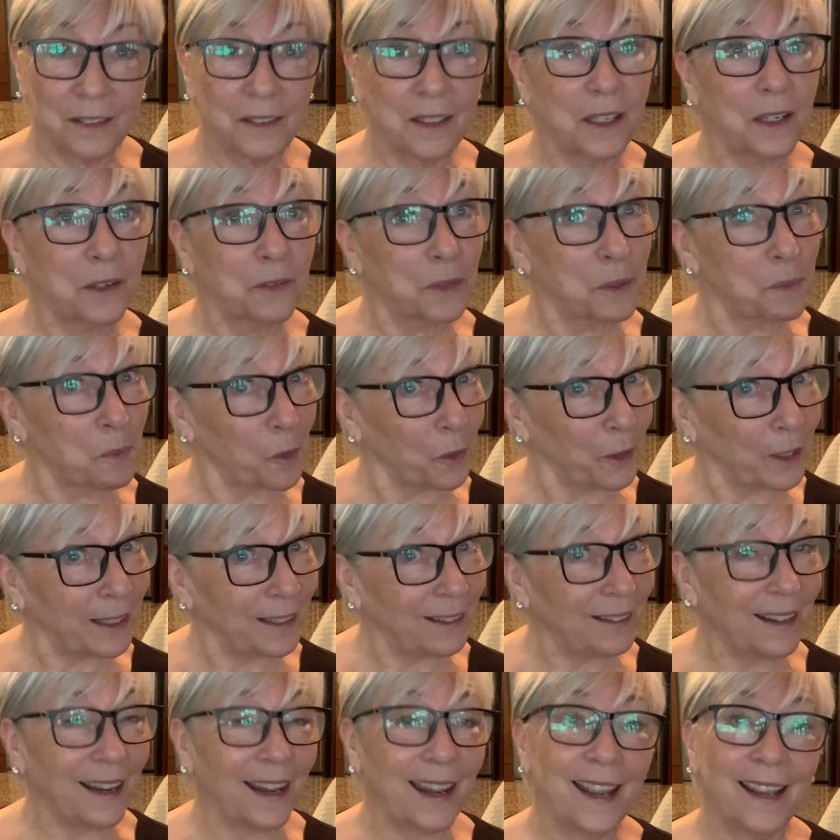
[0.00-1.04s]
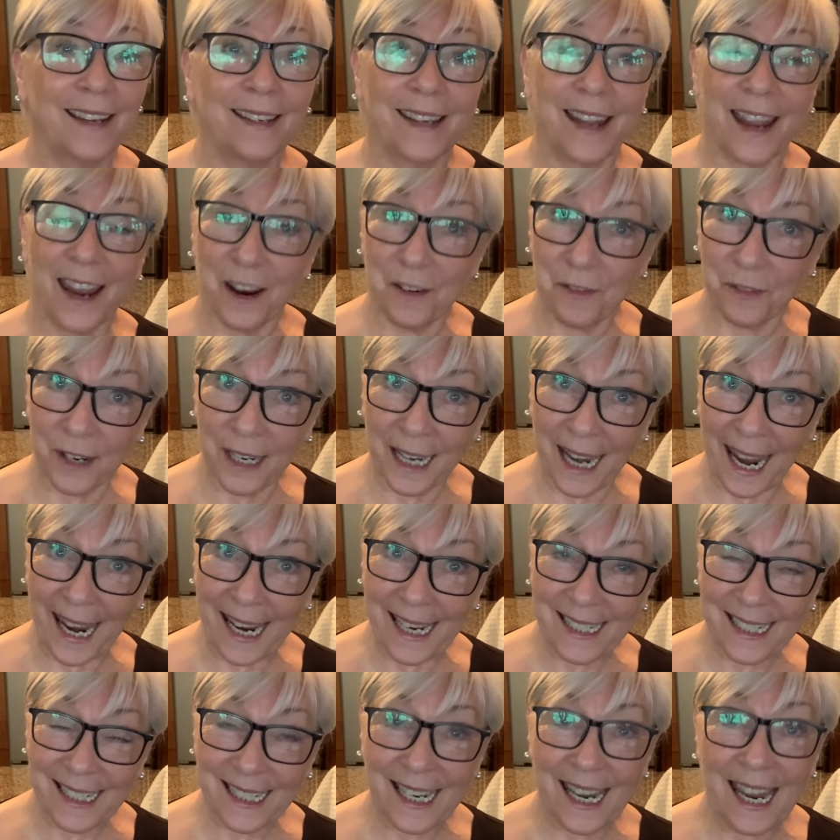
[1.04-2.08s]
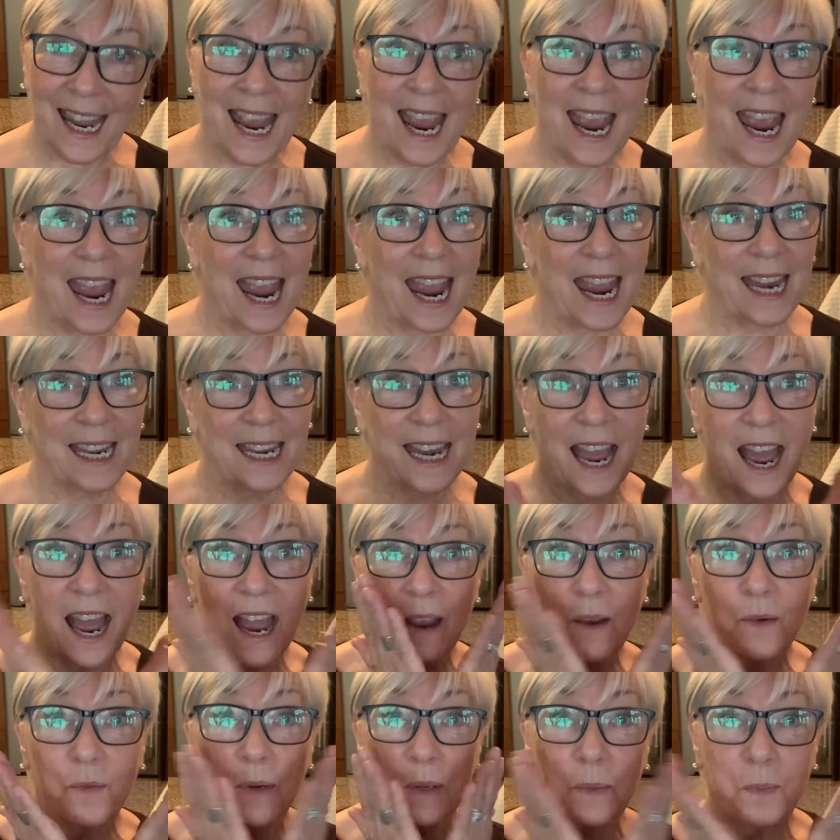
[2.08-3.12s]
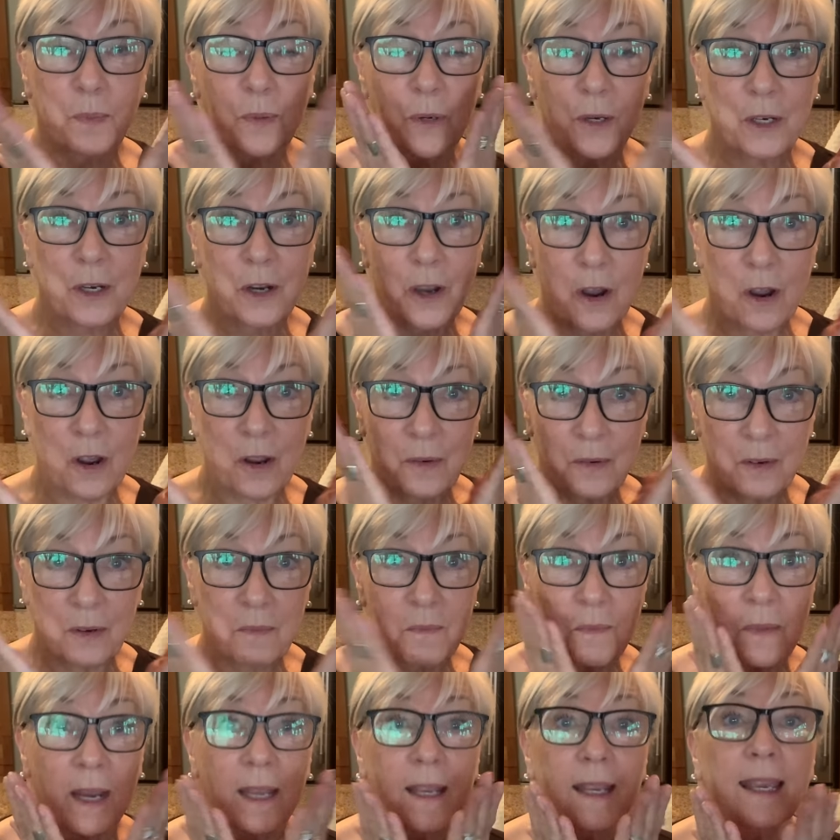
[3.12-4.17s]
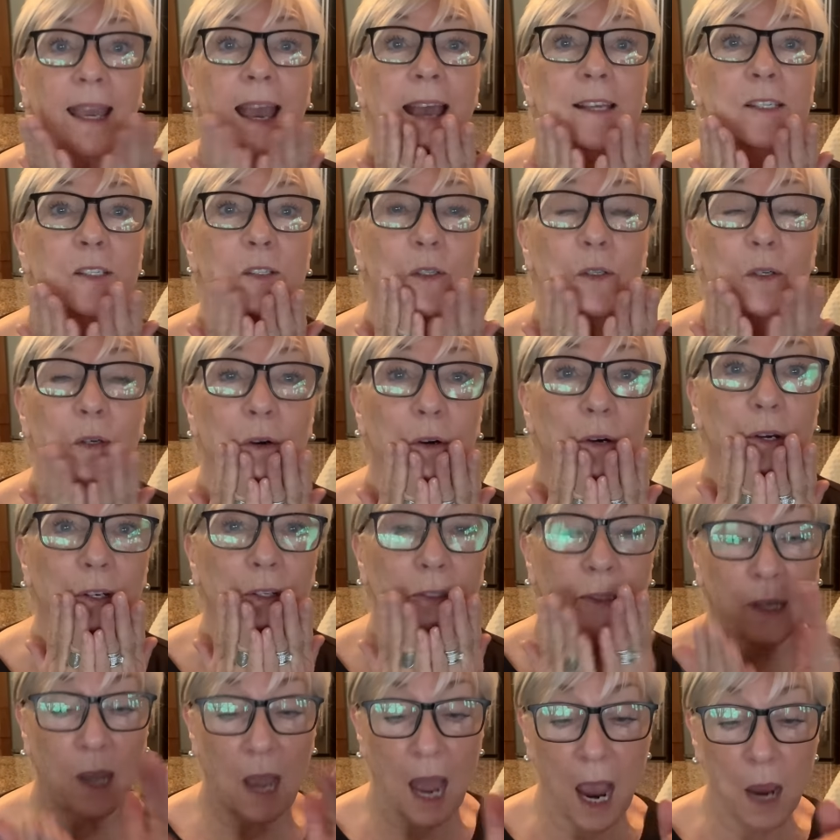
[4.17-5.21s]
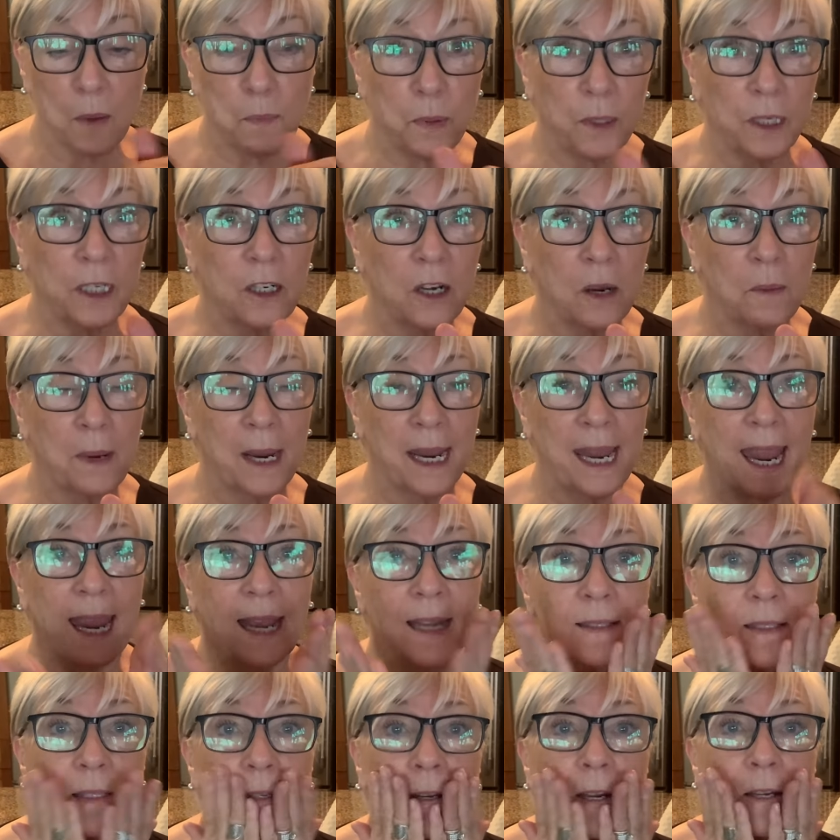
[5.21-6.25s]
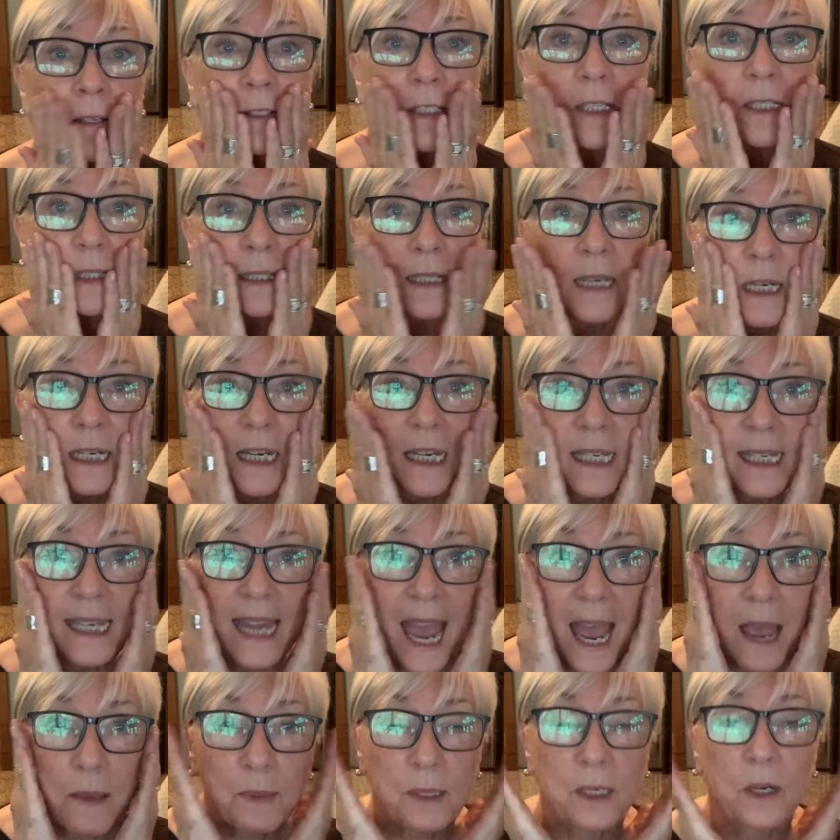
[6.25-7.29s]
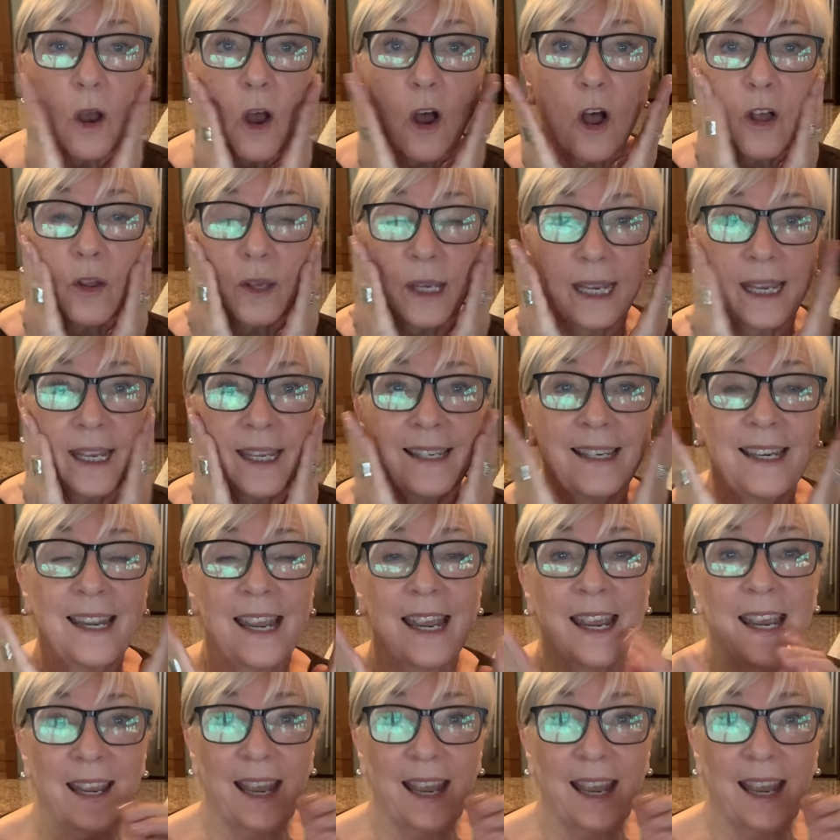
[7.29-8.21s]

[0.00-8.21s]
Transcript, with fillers: every morning and every night and I would put on my castor oil. Now I put it on my hands and I just kind of dab it all in.